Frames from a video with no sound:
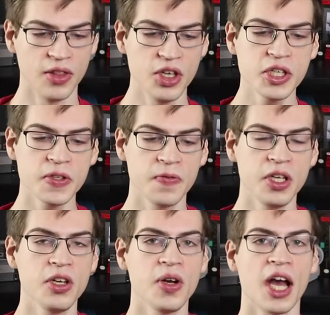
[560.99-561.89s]
This
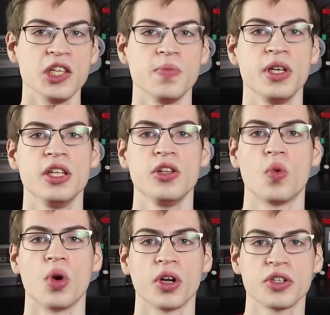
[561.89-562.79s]
video has been in the
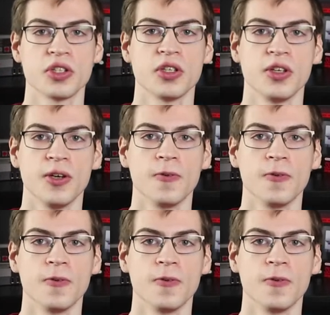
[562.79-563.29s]
works